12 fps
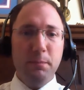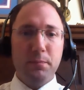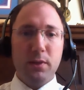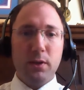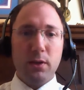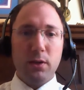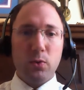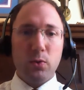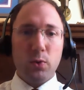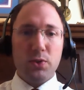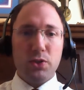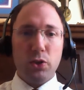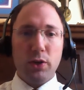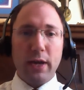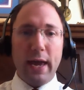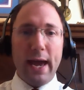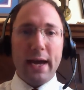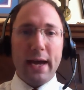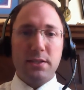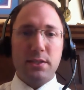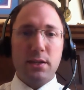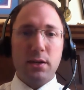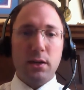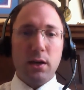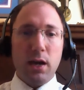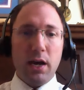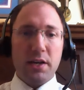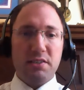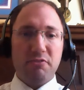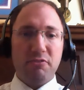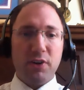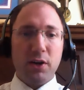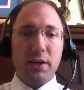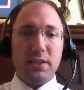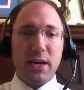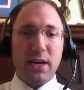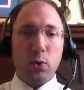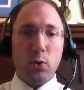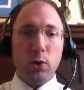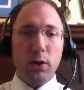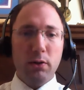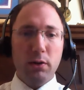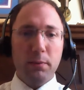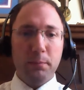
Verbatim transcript: I'm going to look at uh, sefaria.org